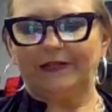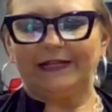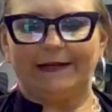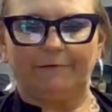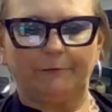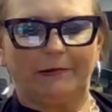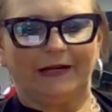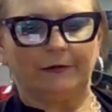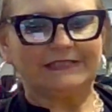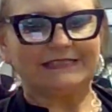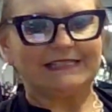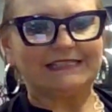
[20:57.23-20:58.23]
Rene of
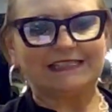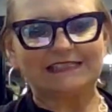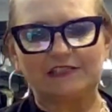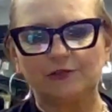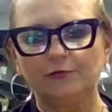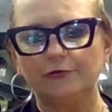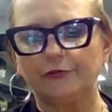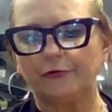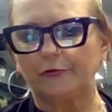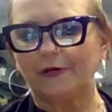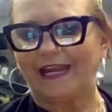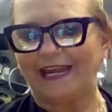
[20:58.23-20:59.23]
Paris. This is
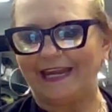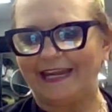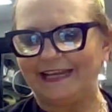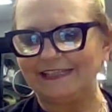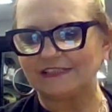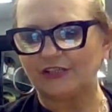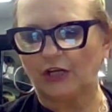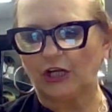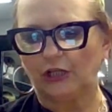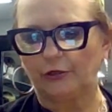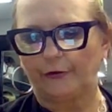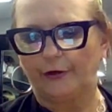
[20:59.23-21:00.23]
Lunar Haze, the
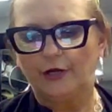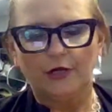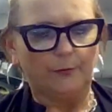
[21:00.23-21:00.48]
color.